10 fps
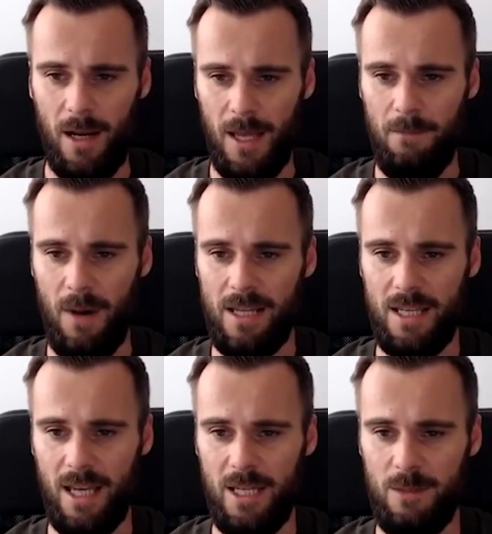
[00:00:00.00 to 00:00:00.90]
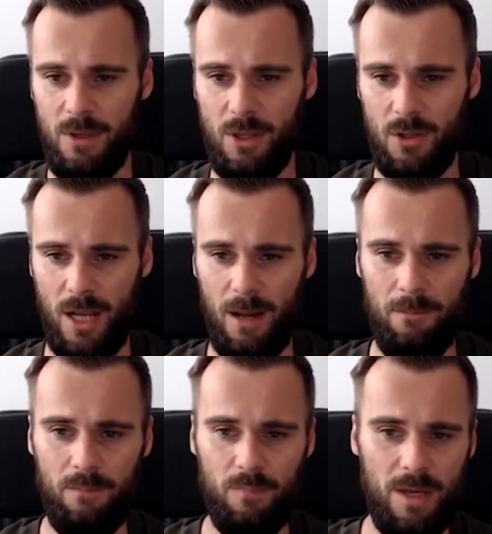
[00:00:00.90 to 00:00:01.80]
In my case, because
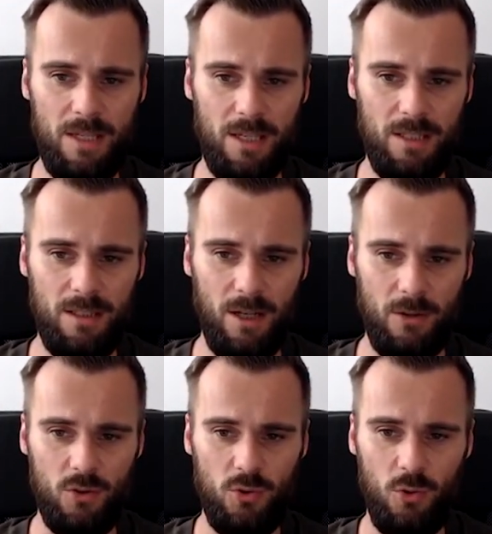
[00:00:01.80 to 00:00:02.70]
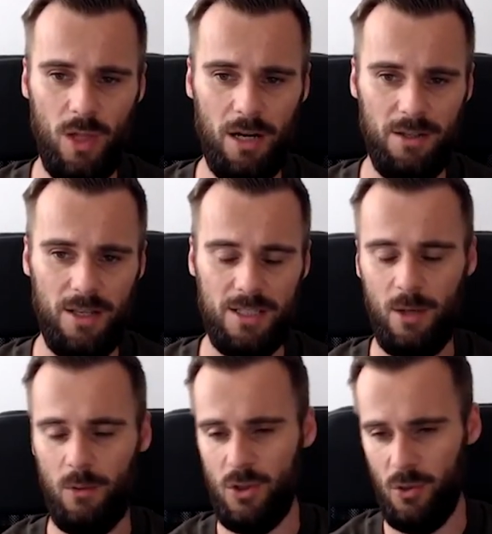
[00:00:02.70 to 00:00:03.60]
I'm making a tool out of this that I
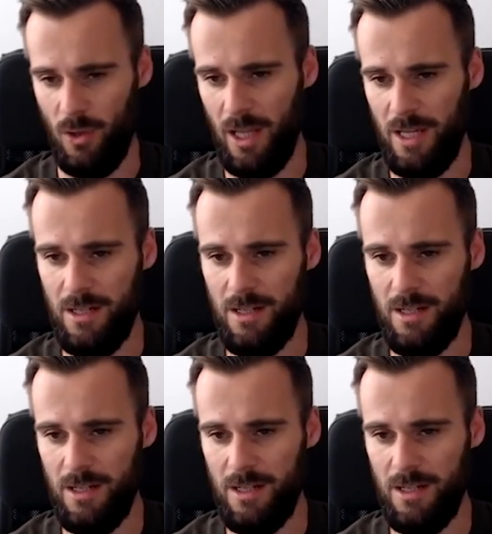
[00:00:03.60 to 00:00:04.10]
will show you later,